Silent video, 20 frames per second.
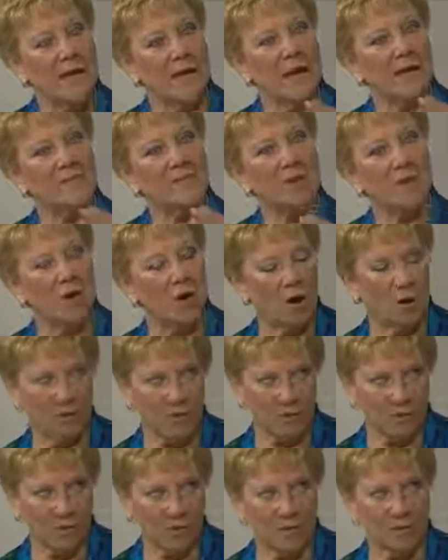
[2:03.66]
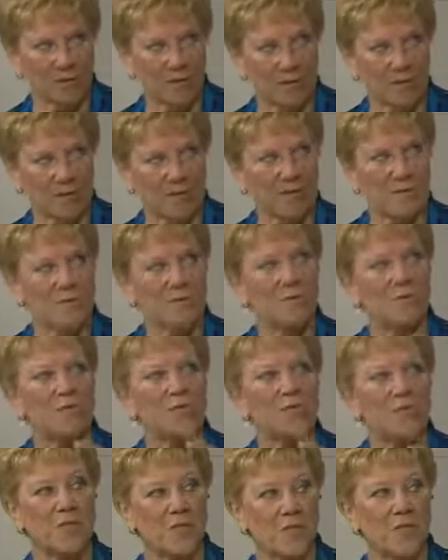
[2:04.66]
having all of the nutrients so that
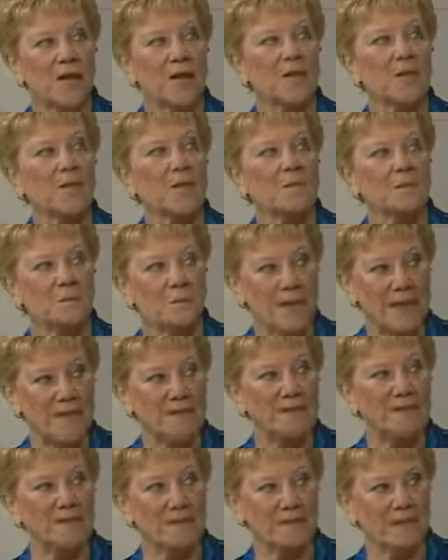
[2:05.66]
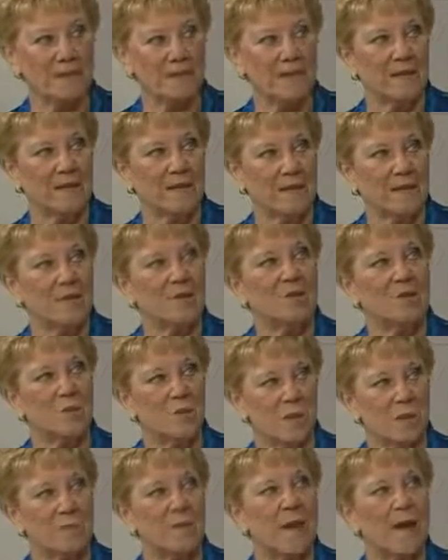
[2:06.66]
they're basically
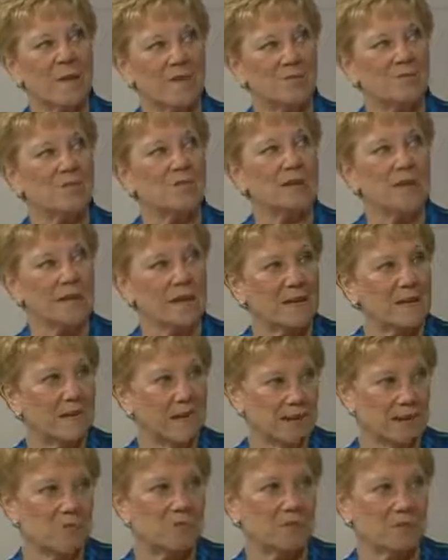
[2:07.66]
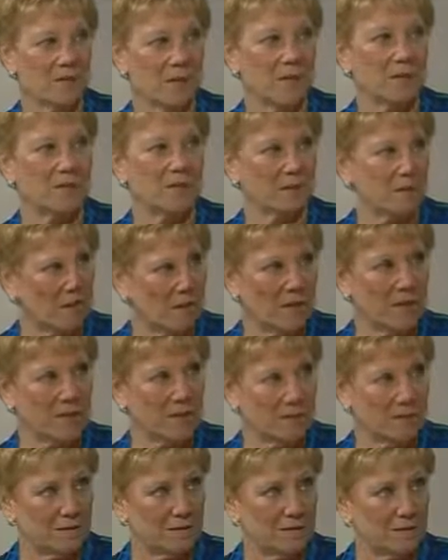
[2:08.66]
going back to natural health, right?
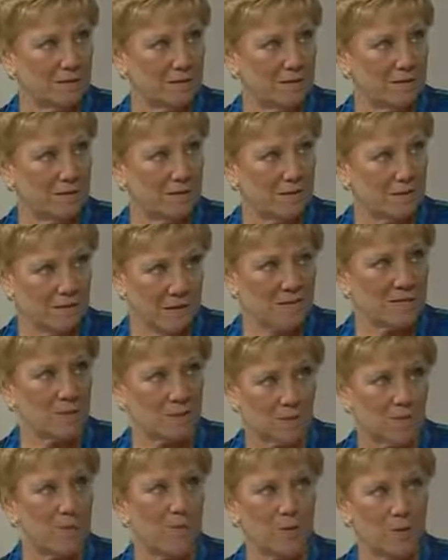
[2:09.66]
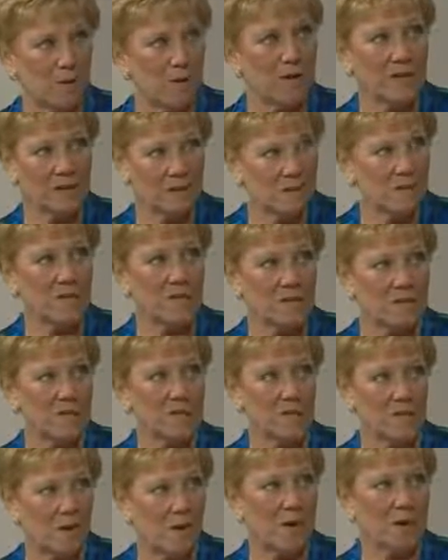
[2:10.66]
That's what we want to do with this
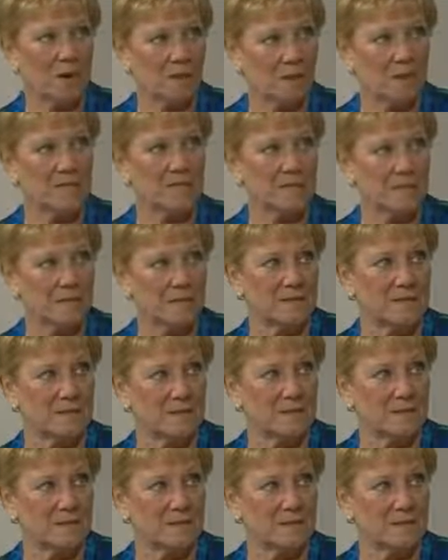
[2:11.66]
product, isn't it?